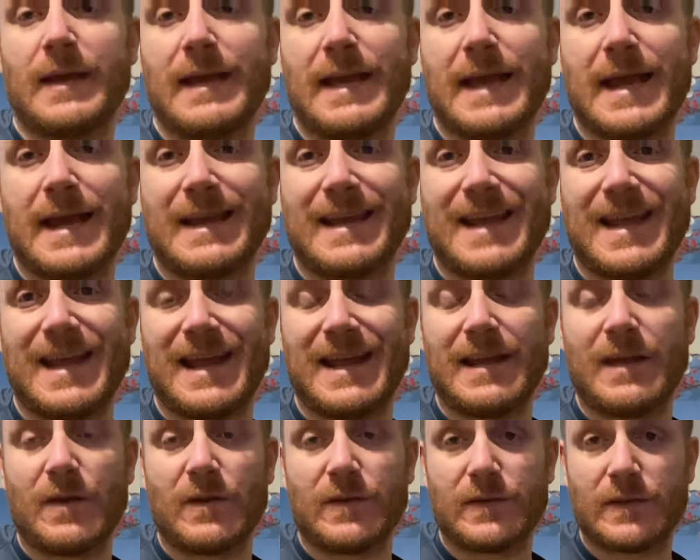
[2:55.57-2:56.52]
and
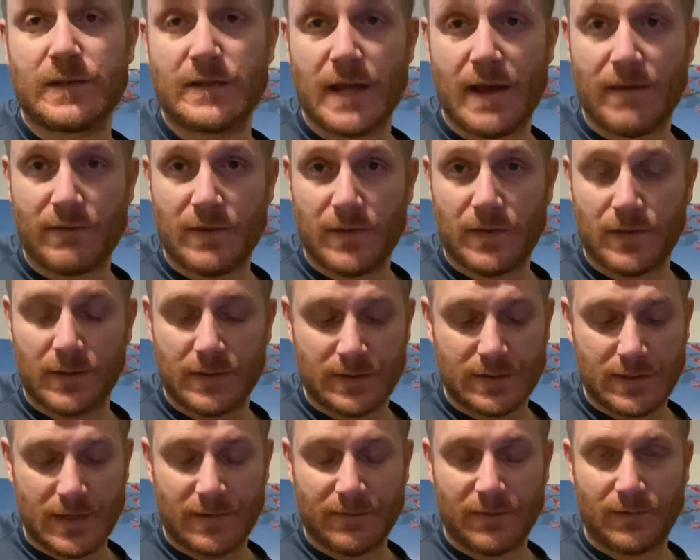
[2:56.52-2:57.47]
a 7th
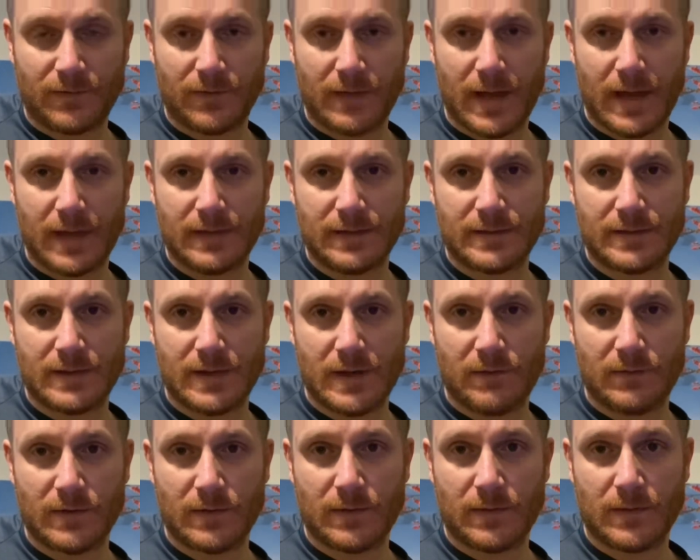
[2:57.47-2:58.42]
instead of a flatted
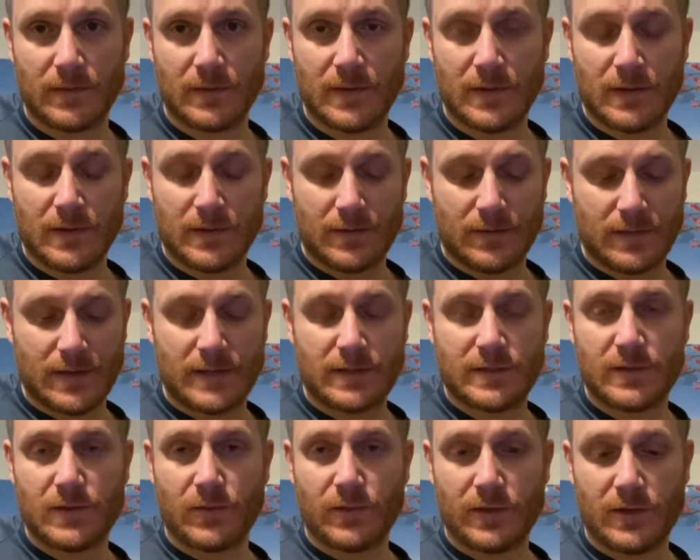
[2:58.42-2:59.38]
7th. That's
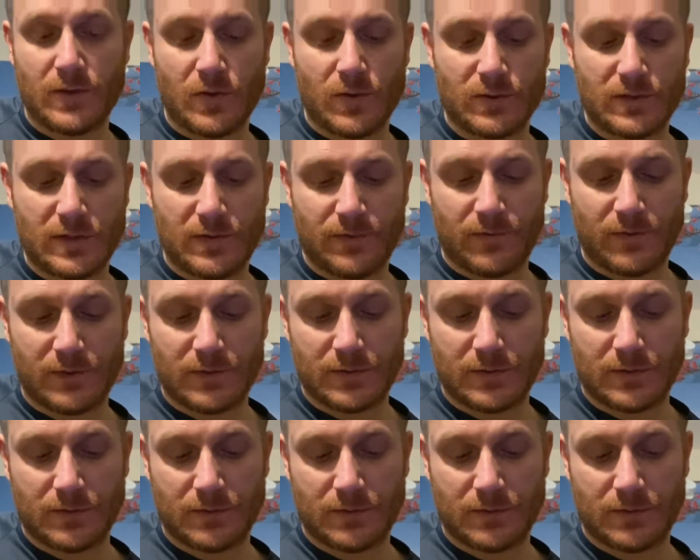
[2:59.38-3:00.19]
the only note difference.